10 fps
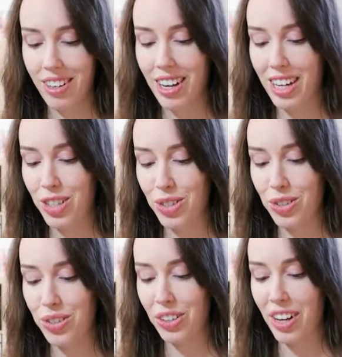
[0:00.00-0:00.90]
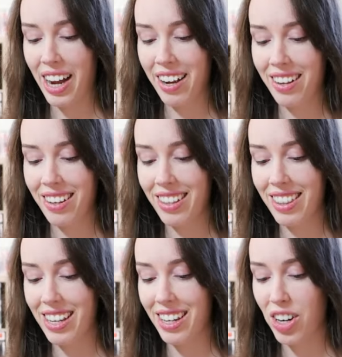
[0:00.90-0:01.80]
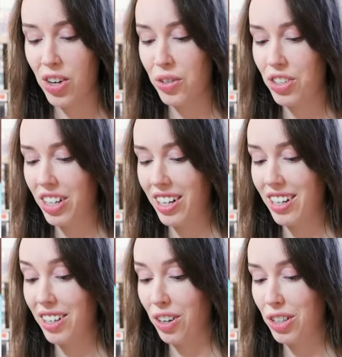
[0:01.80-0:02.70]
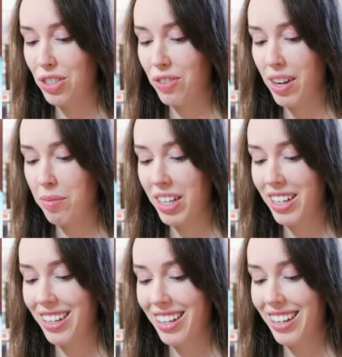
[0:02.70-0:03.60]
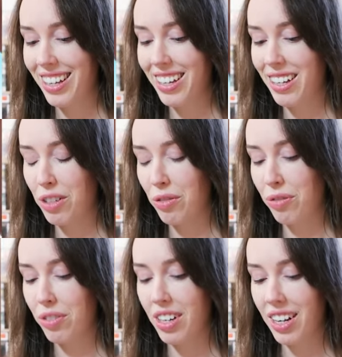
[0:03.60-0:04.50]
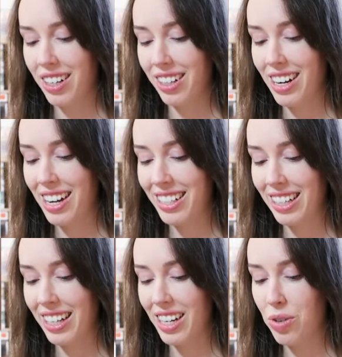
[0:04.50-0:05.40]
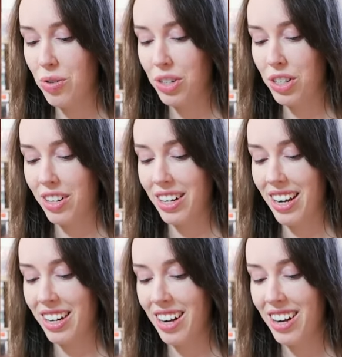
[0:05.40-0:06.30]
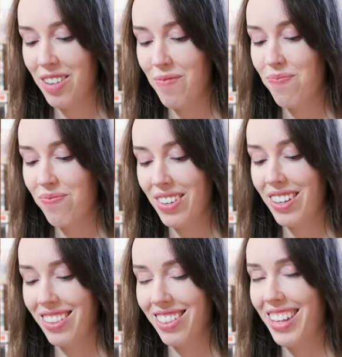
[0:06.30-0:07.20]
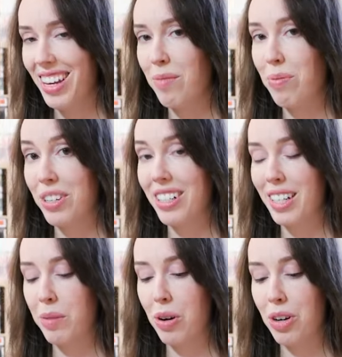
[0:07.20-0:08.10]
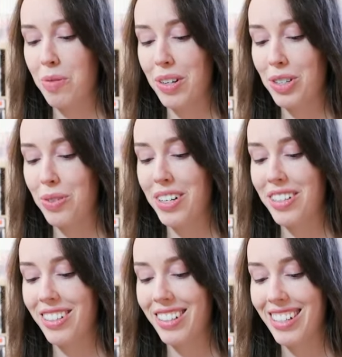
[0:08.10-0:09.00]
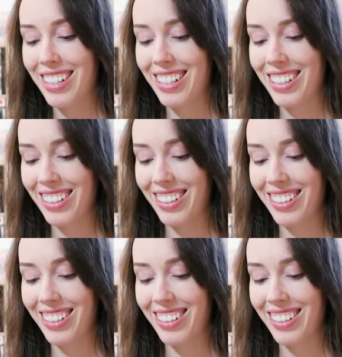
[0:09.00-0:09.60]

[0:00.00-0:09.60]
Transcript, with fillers: I do like the OG Ghost family of uh, Gastly, Haunter, and Gengar. They're pretty sick Pokemon as well. So